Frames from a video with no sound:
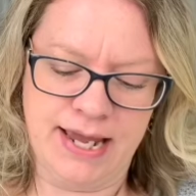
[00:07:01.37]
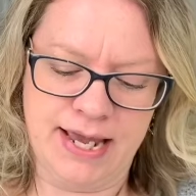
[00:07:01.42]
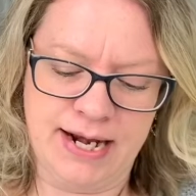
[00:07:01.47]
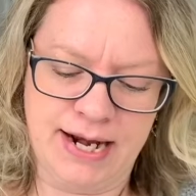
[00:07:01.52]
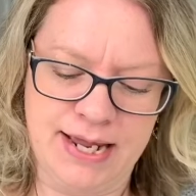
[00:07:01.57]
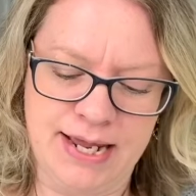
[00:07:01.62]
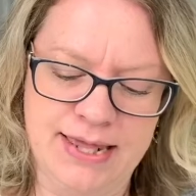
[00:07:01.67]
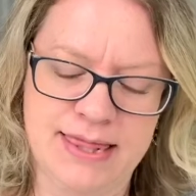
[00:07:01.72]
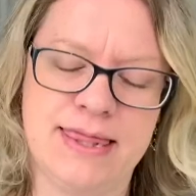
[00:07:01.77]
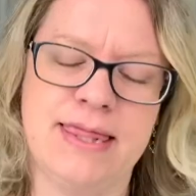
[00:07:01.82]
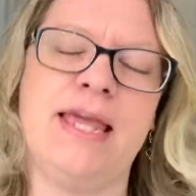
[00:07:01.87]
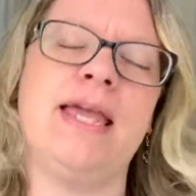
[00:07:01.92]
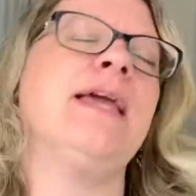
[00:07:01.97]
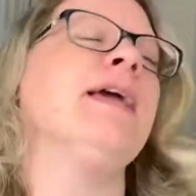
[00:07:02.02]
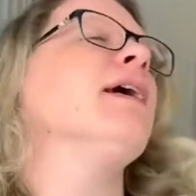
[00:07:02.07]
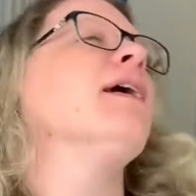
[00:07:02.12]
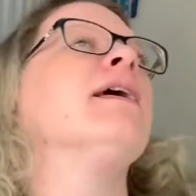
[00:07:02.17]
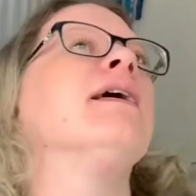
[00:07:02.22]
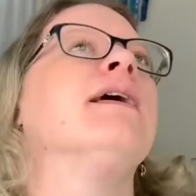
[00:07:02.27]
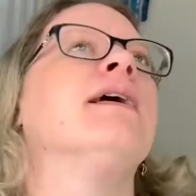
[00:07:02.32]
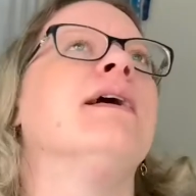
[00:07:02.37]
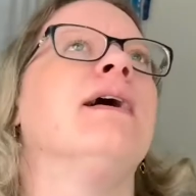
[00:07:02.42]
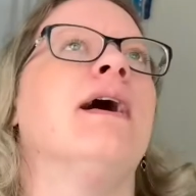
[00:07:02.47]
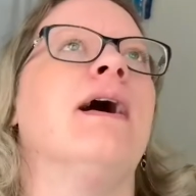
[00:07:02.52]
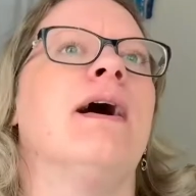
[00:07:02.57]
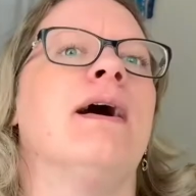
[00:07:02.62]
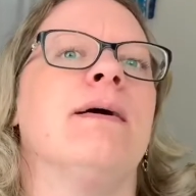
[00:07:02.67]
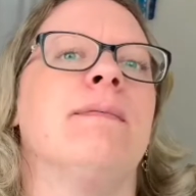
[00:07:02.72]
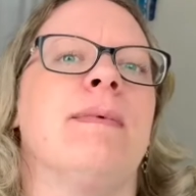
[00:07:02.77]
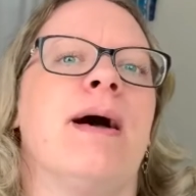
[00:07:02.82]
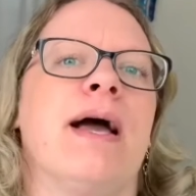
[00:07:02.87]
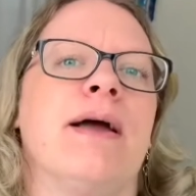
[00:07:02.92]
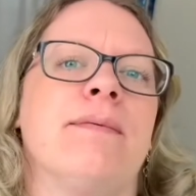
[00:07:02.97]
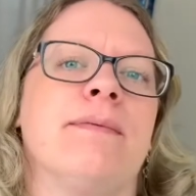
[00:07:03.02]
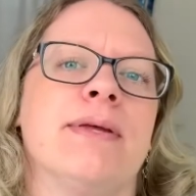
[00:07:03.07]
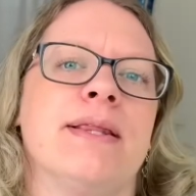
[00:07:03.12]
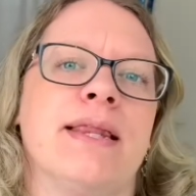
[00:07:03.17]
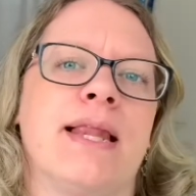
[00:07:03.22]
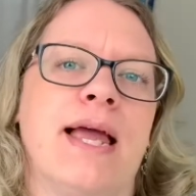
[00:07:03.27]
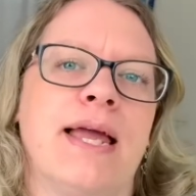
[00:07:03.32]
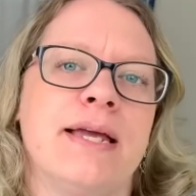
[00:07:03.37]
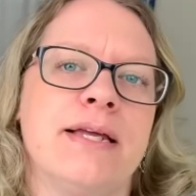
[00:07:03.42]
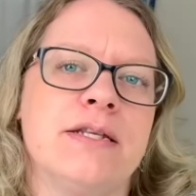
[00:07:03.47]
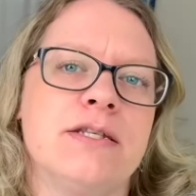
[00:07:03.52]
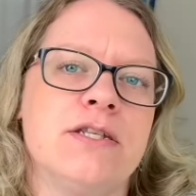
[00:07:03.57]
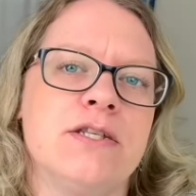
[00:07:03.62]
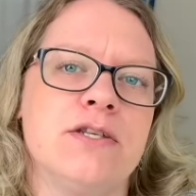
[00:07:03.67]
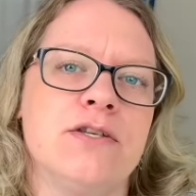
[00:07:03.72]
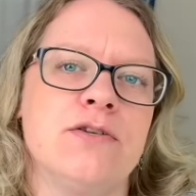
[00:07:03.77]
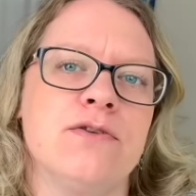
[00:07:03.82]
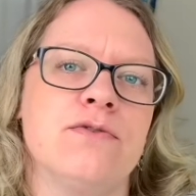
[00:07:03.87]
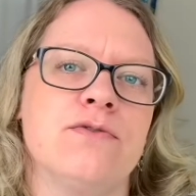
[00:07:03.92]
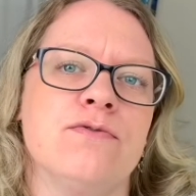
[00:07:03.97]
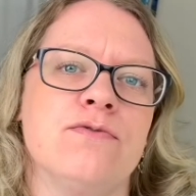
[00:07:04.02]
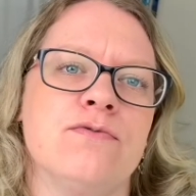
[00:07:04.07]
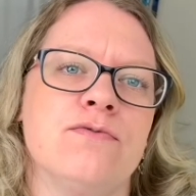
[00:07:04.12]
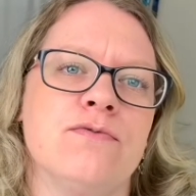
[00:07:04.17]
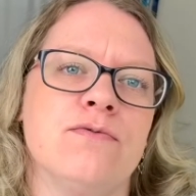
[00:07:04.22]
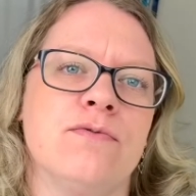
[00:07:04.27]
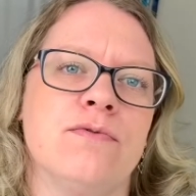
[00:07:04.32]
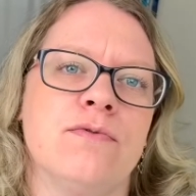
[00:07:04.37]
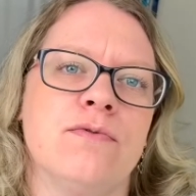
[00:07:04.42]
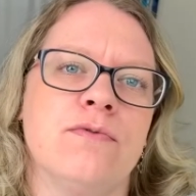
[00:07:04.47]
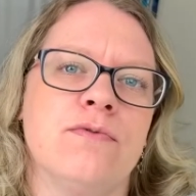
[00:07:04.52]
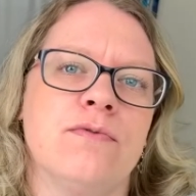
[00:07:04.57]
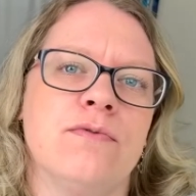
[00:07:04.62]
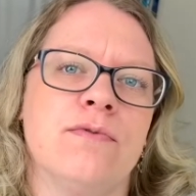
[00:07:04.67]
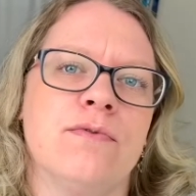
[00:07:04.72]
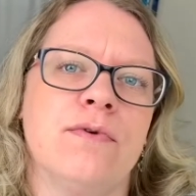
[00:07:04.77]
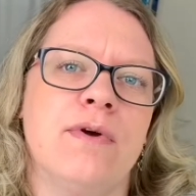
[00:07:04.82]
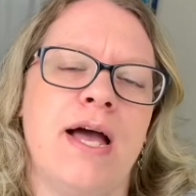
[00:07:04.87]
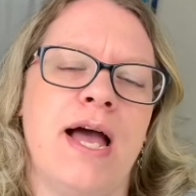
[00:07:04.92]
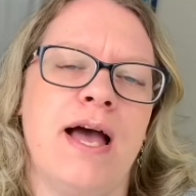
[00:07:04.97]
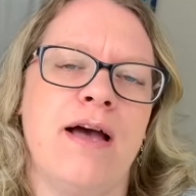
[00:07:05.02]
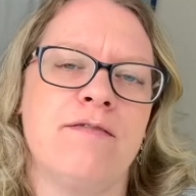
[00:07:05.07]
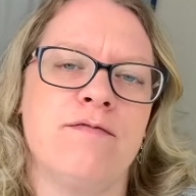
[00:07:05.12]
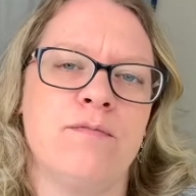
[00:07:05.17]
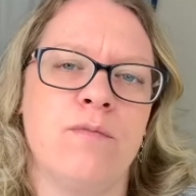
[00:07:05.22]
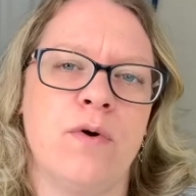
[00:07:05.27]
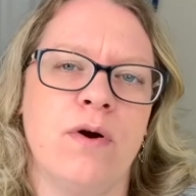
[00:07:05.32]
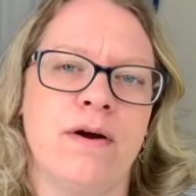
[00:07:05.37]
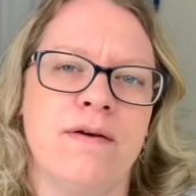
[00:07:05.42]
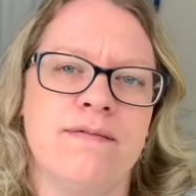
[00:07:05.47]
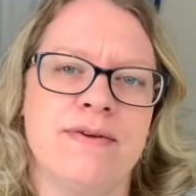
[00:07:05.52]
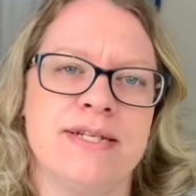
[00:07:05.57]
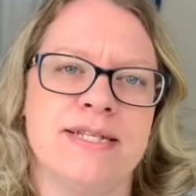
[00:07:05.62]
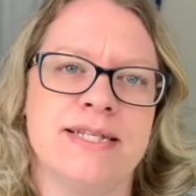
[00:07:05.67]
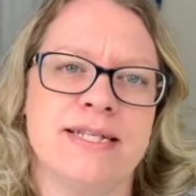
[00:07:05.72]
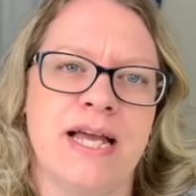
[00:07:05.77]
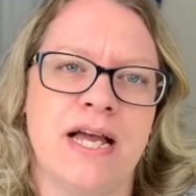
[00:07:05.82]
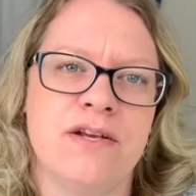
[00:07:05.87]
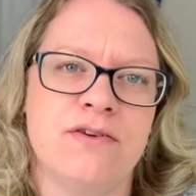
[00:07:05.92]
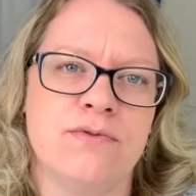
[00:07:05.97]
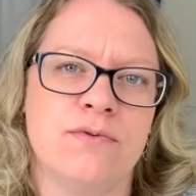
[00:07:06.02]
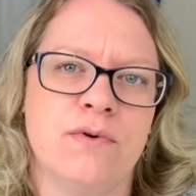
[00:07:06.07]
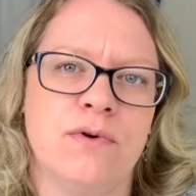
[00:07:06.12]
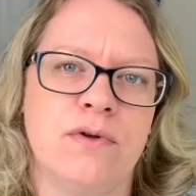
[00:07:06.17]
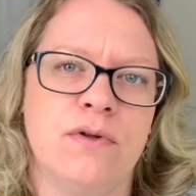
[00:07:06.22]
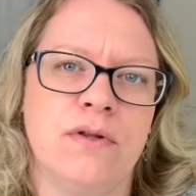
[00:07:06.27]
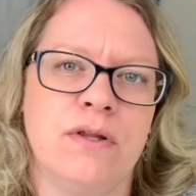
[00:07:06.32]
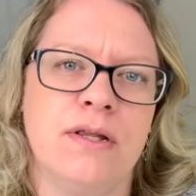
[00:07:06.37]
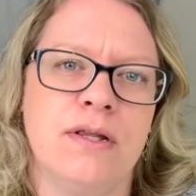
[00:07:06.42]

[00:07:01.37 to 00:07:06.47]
I think I would like to have more of a schedule.